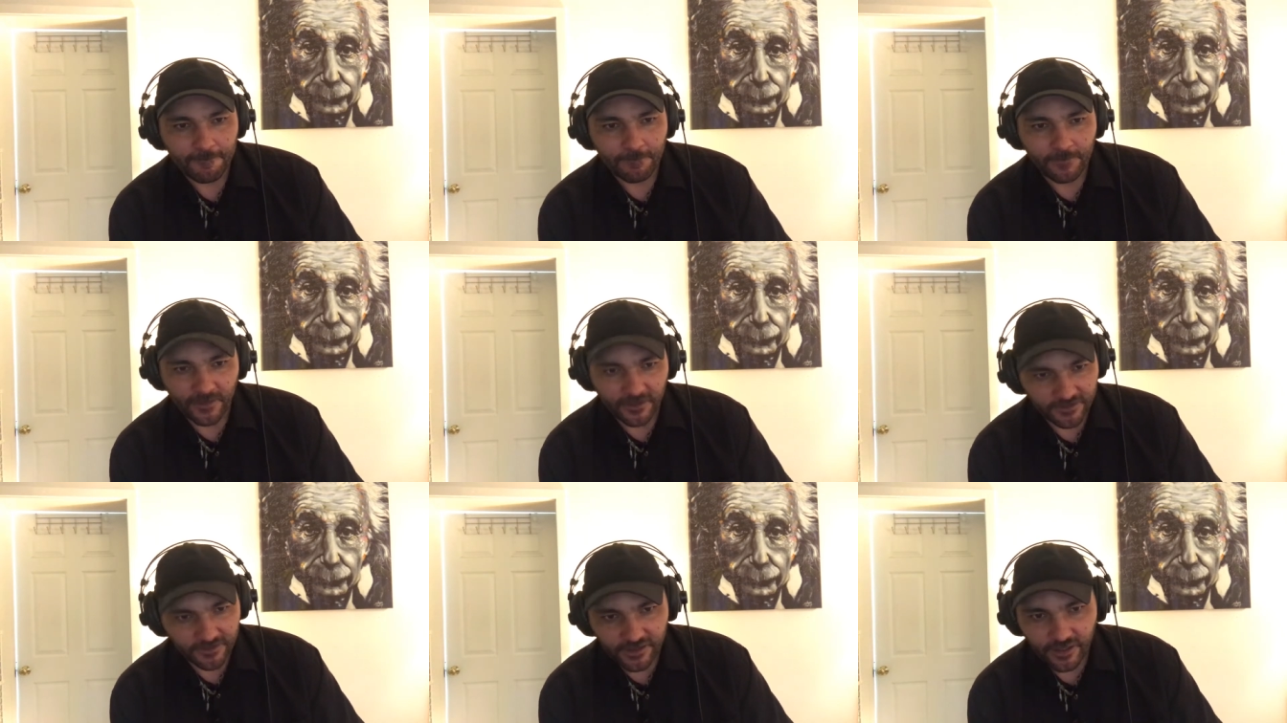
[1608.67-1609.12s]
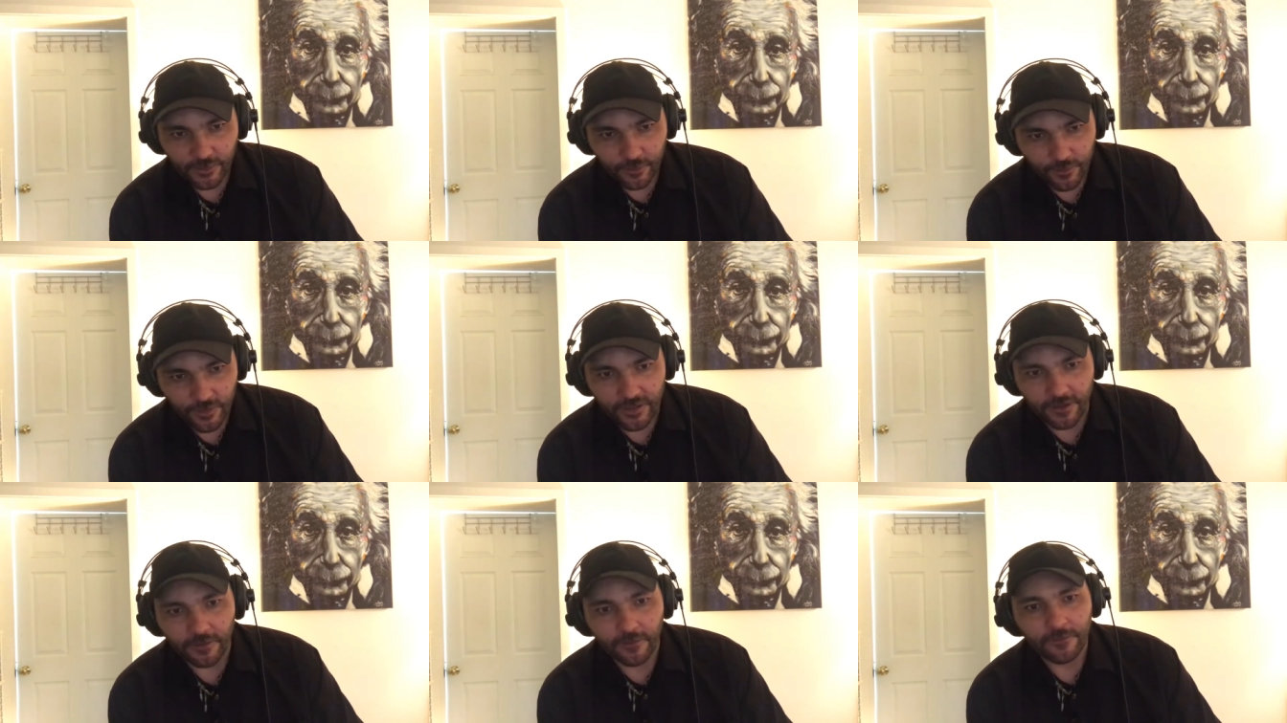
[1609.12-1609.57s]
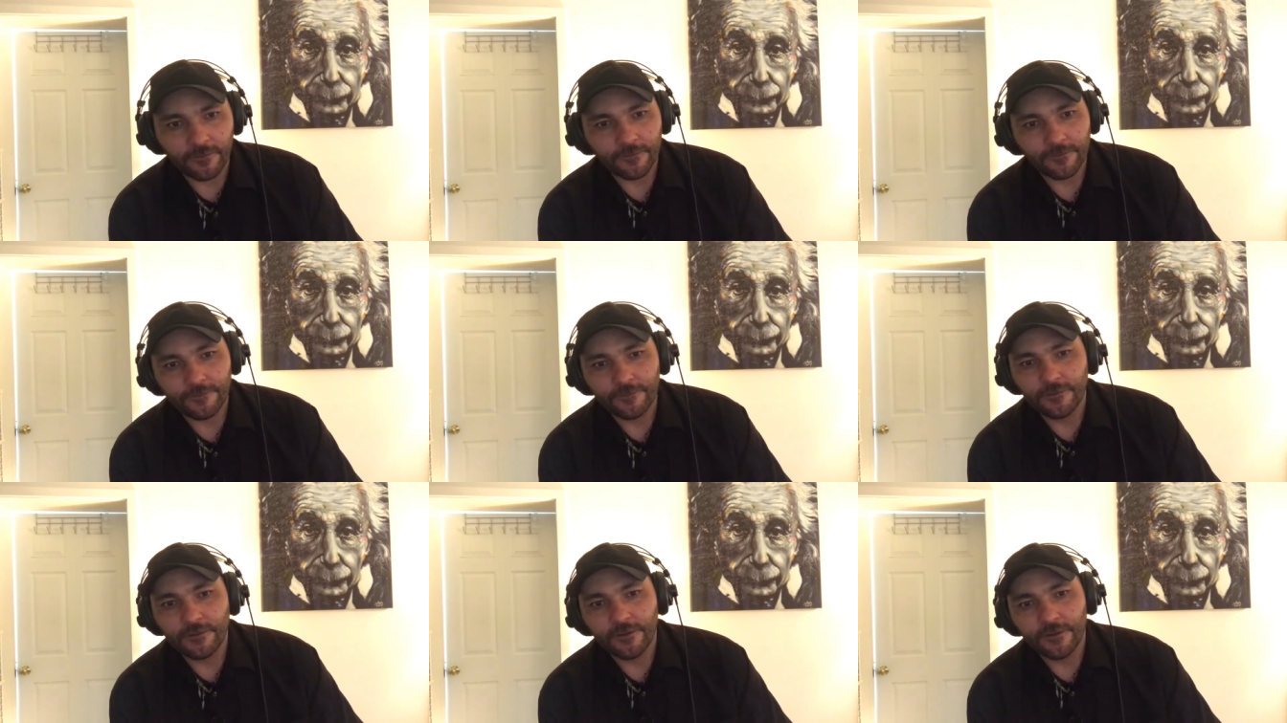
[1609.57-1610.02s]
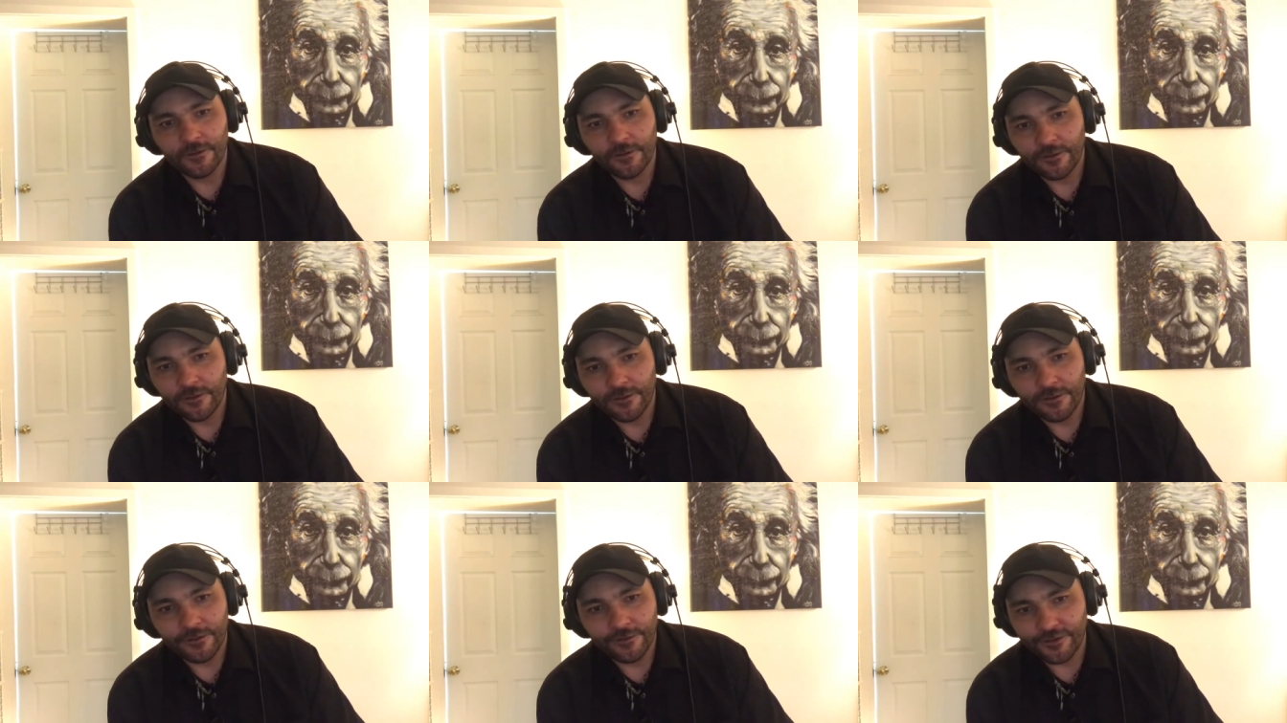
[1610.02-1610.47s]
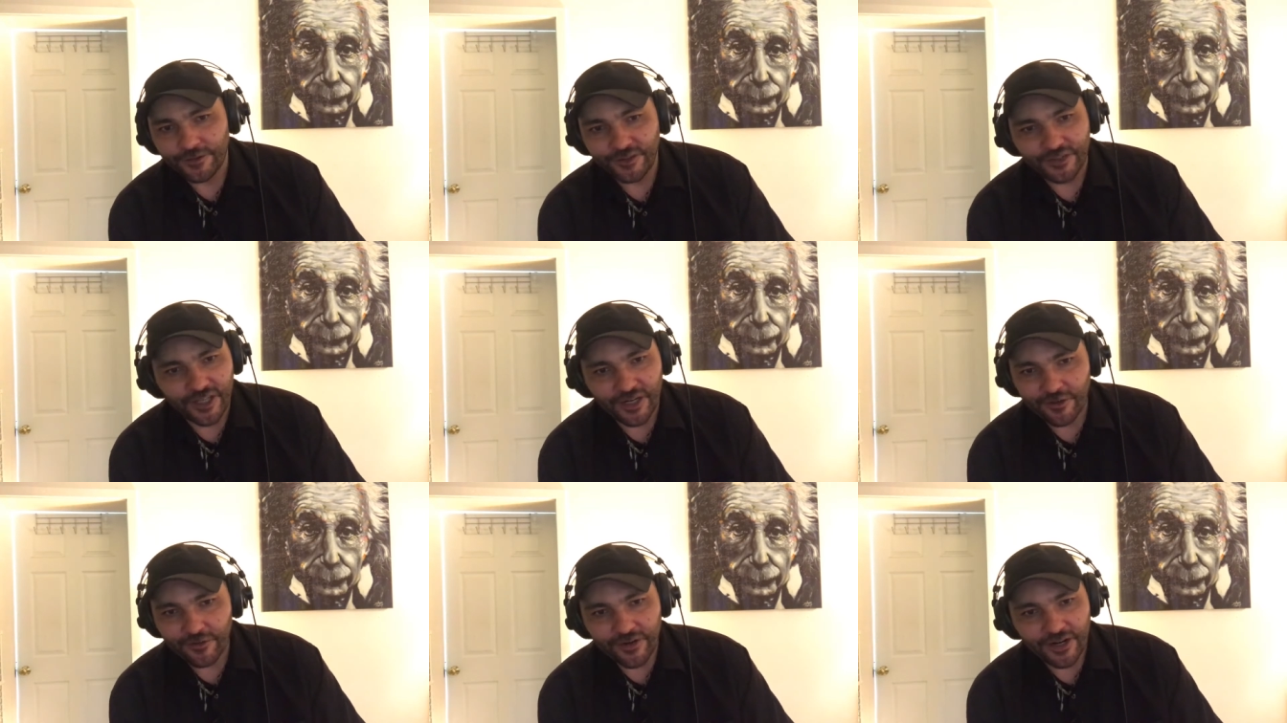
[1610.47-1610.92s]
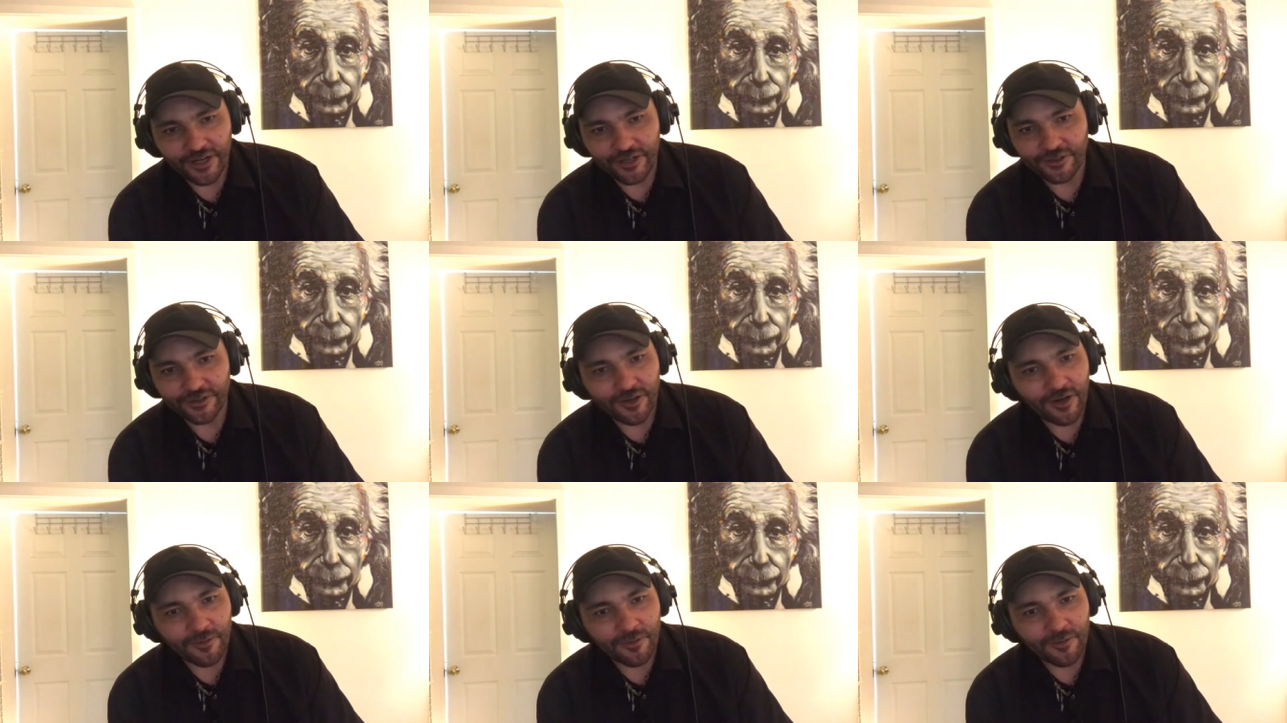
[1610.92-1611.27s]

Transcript: Let's get real. The generators